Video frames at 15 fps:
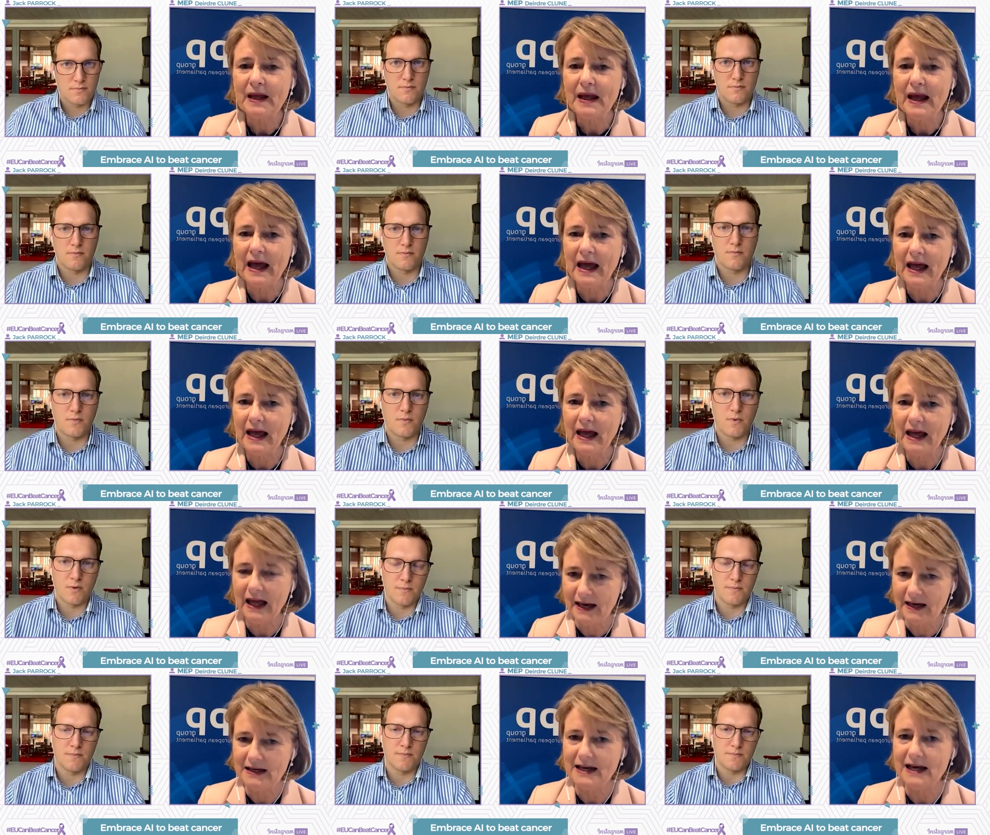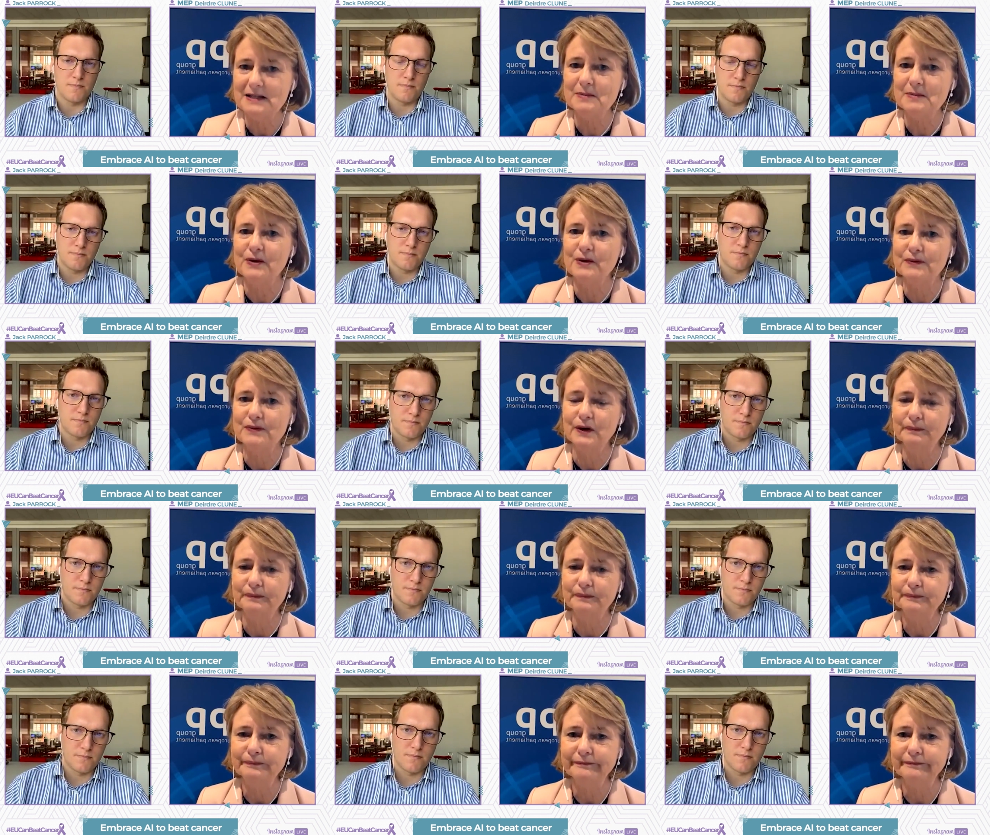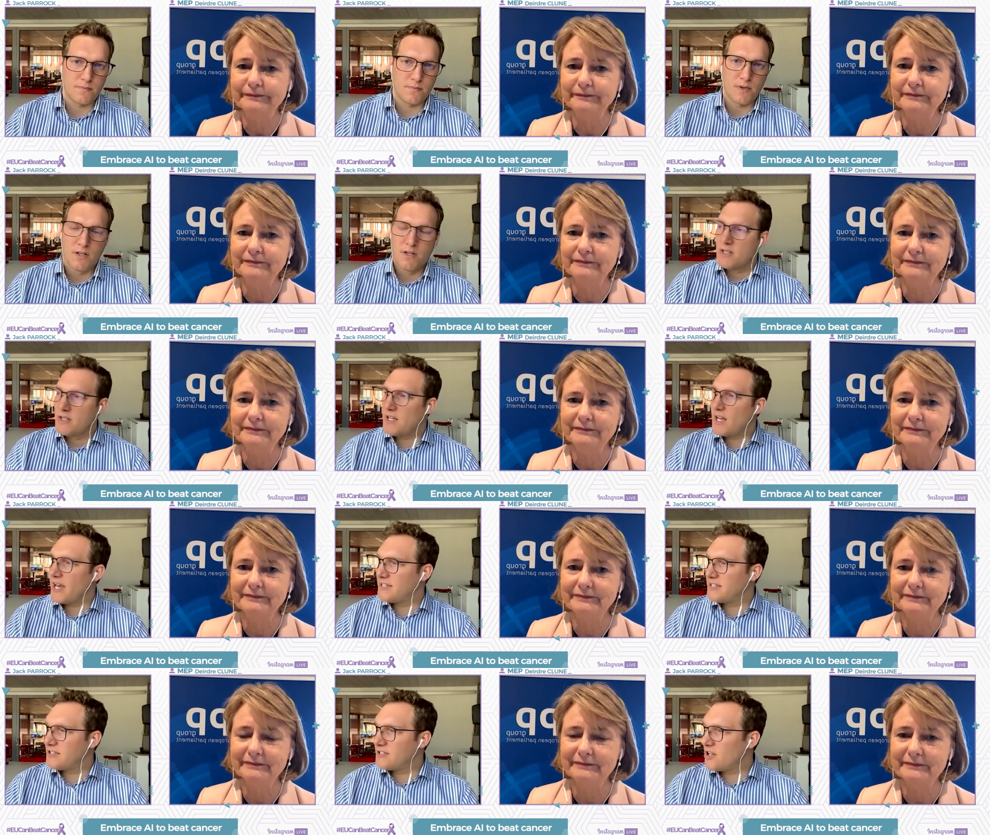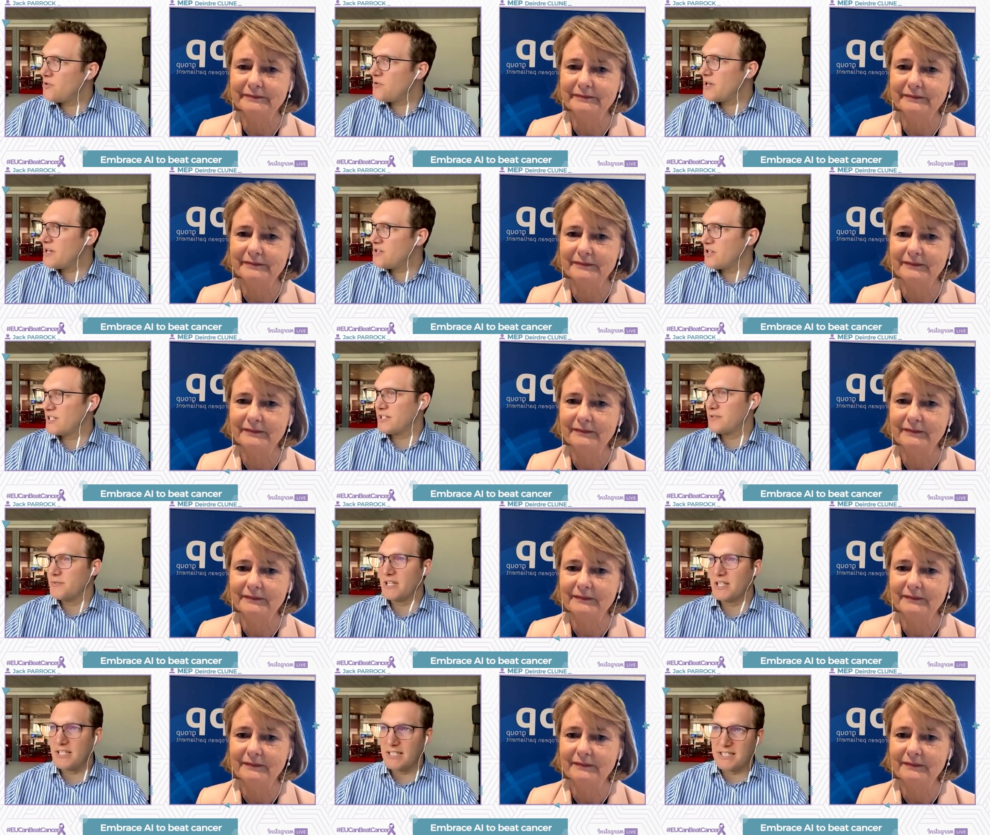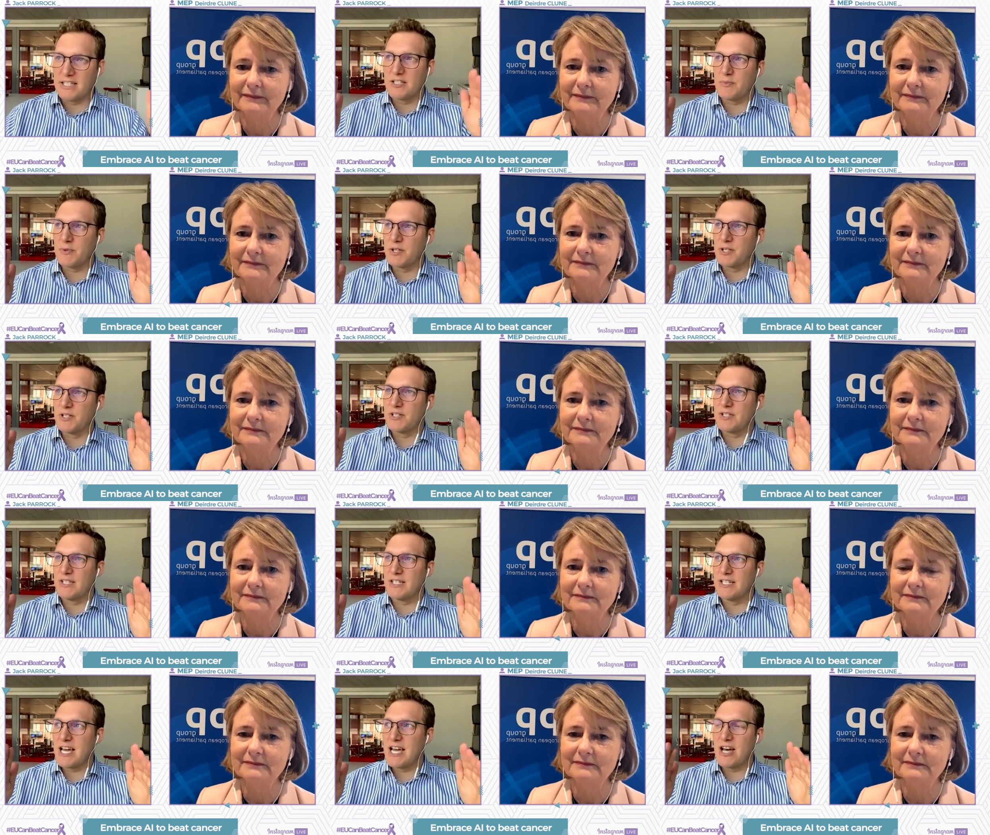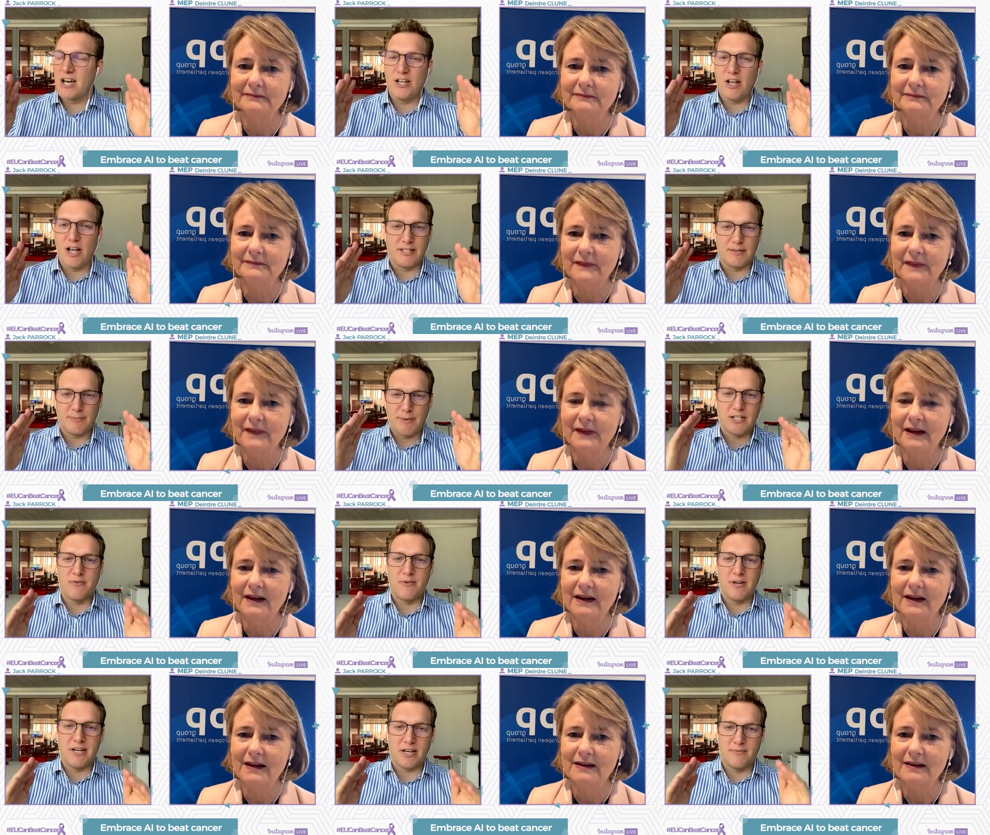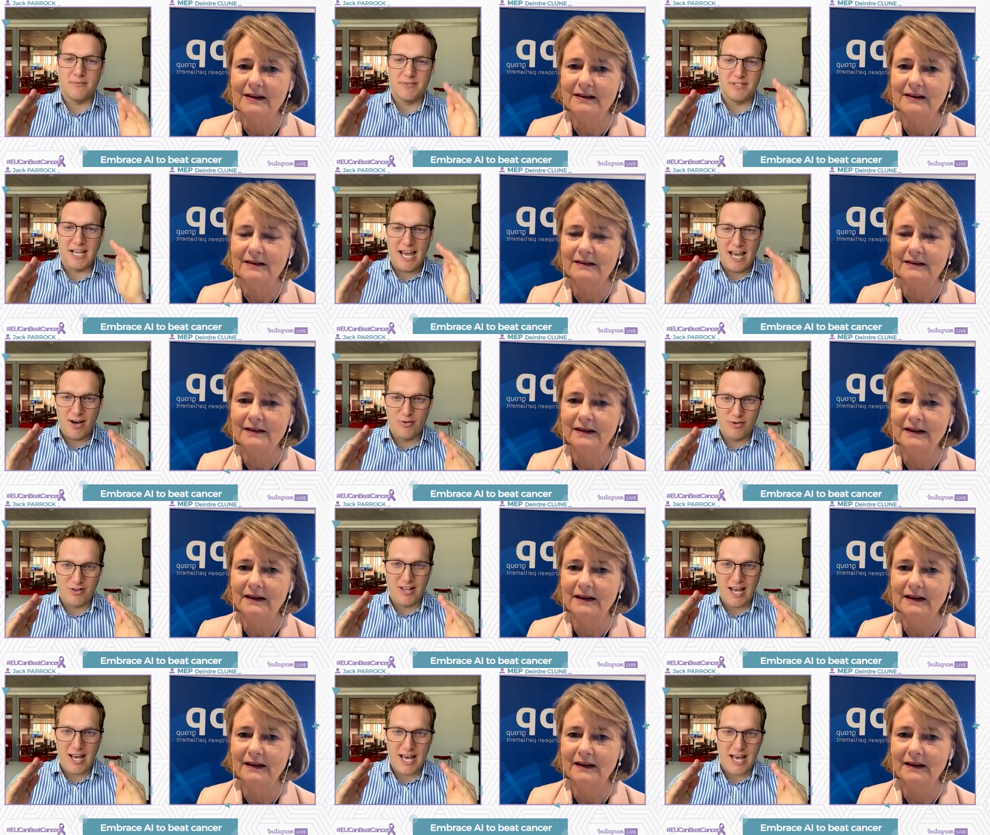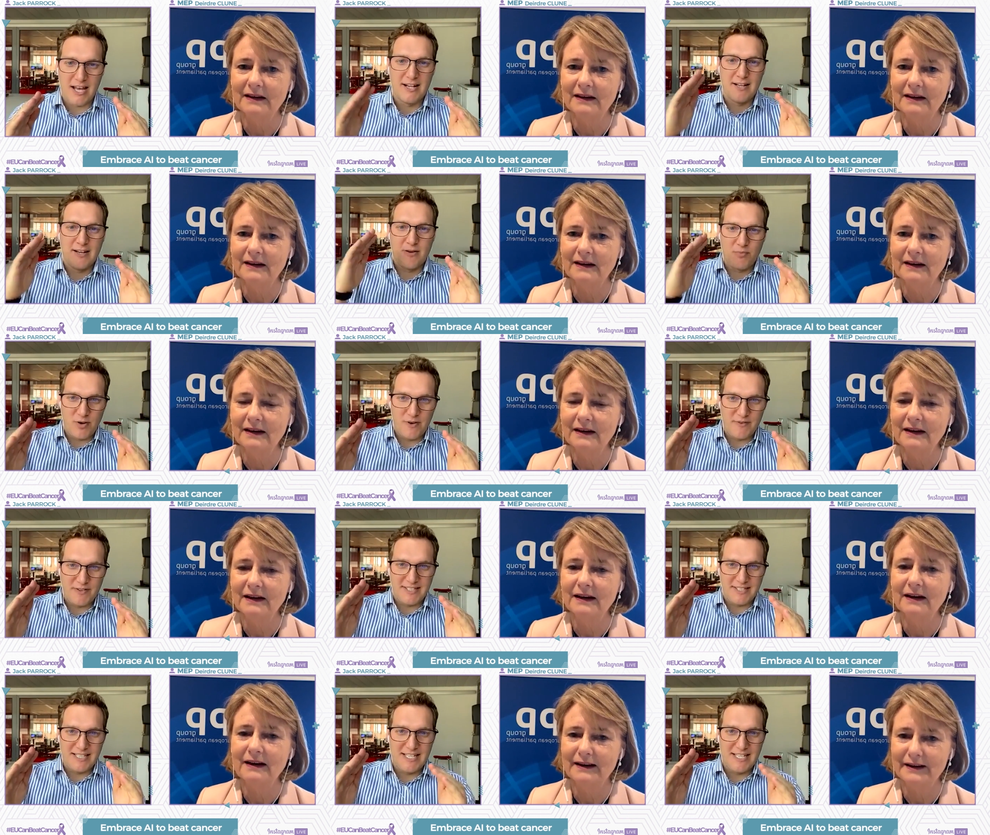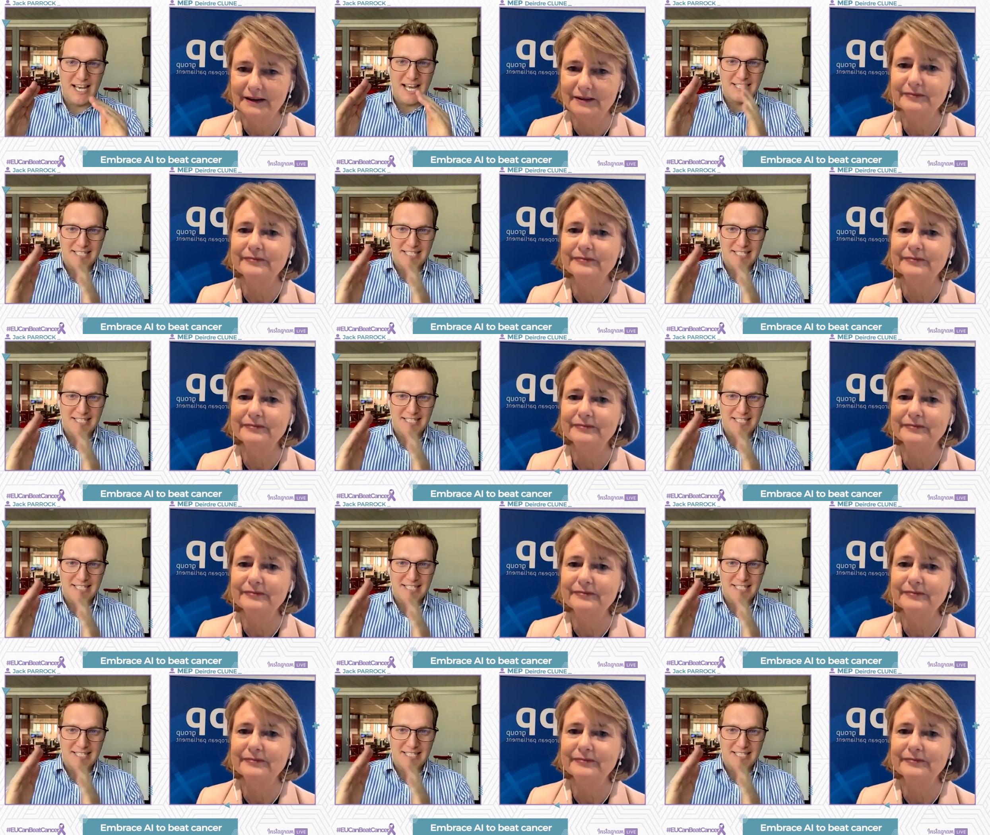Speaker 1: uh, and it has to be overcome.
Speaker 2: Yeah, it's so interesting with these things because they're, especially when it comes to healthcare, privacy, and